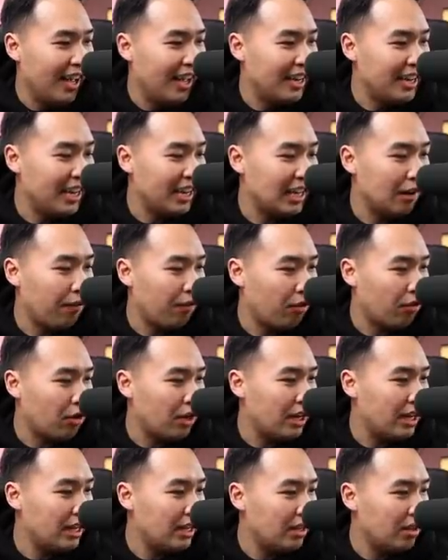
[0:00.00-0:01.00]
uh, negative
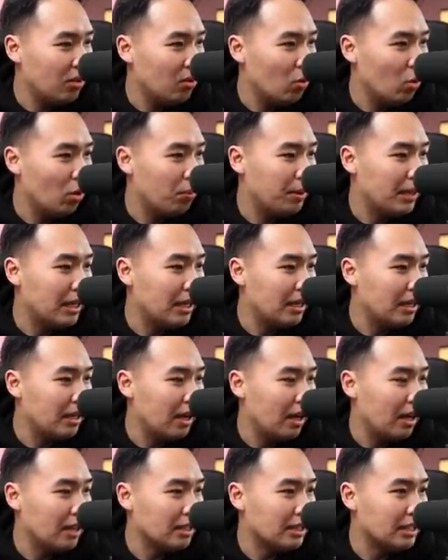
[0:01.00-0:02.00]
three will be
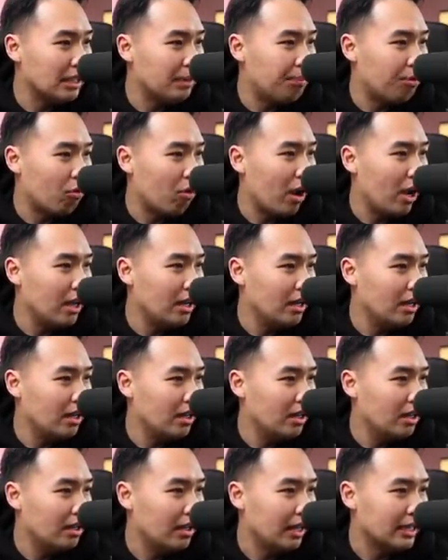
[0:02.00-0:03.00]
uh, deep red,
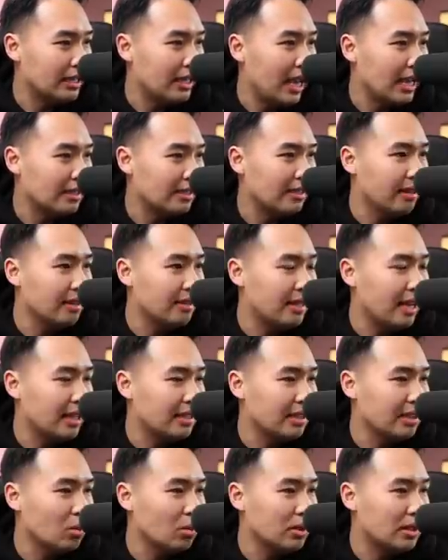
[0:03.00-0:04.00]
like Tesla.
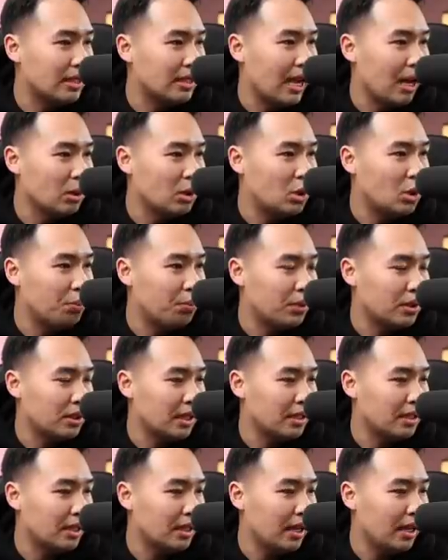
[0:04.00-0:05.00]
Tesla was down
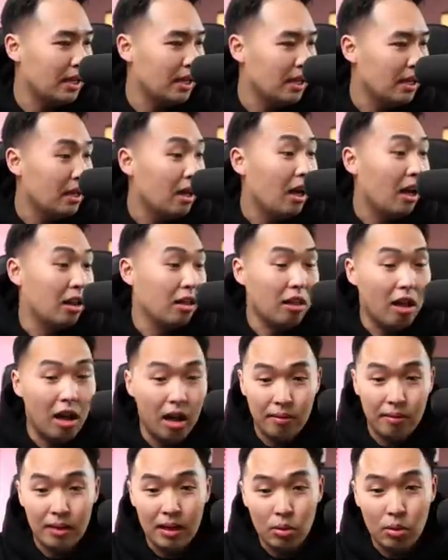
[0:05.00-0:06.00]
2% today. A
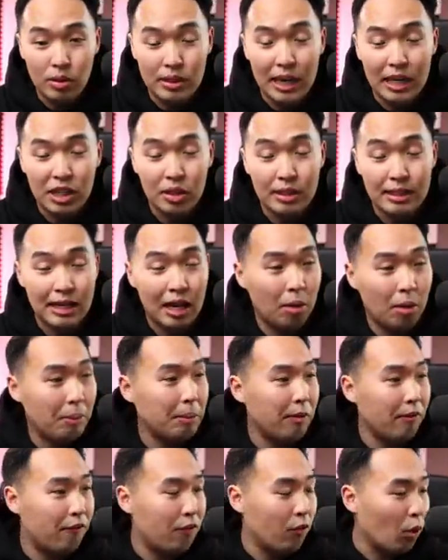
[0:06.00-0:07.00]
lot, it was actually down
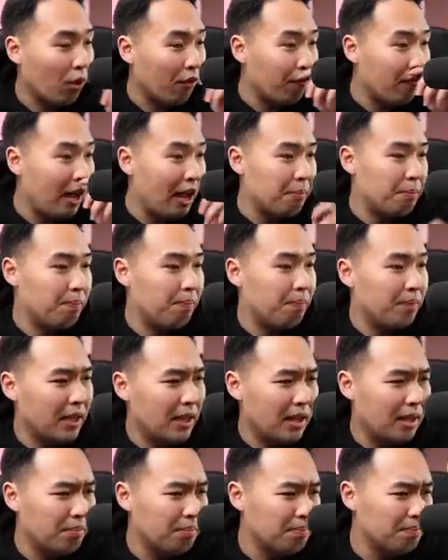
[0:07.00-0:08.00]
maybe four or five.
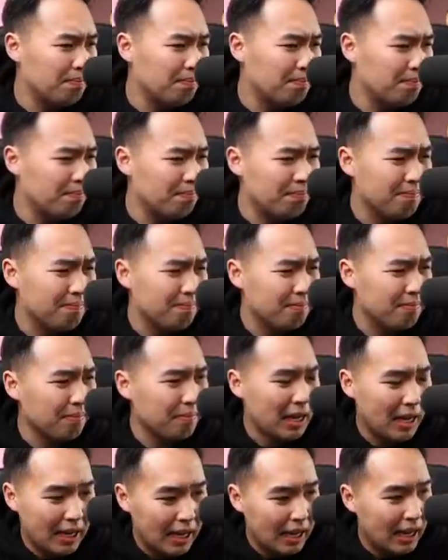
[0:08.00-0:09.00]
Um,
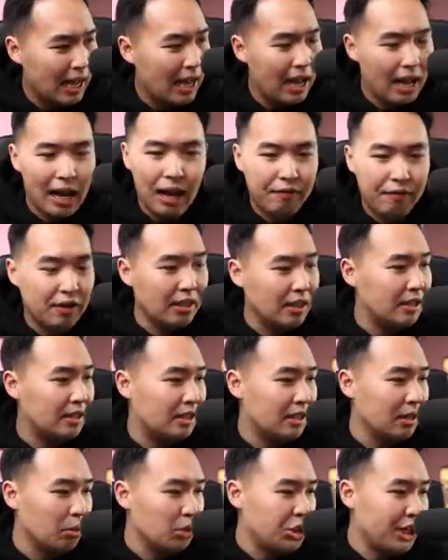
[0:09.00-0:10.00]
I, I have to
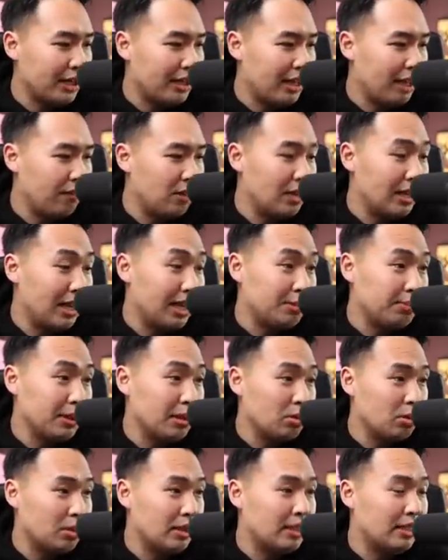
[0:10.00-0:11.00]
double check that for you guys, but
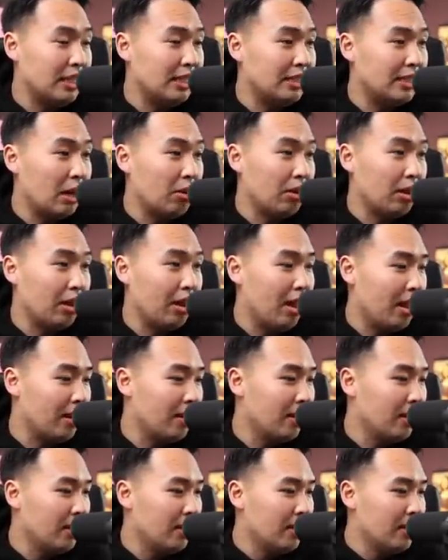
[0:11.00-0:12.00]
it was deep down a
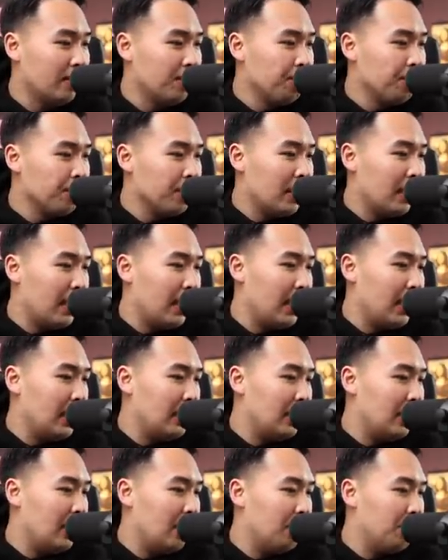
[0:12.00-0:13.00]
lot.
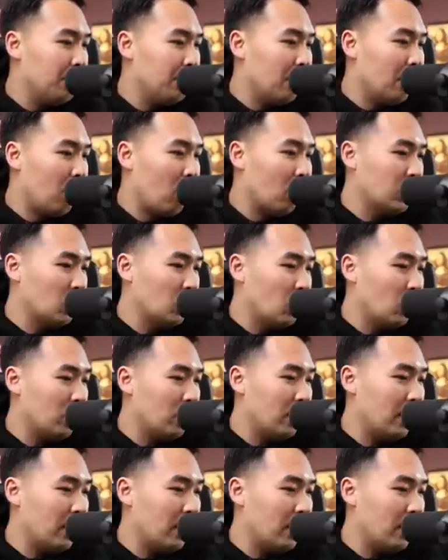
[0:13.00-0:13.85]
And um, all the,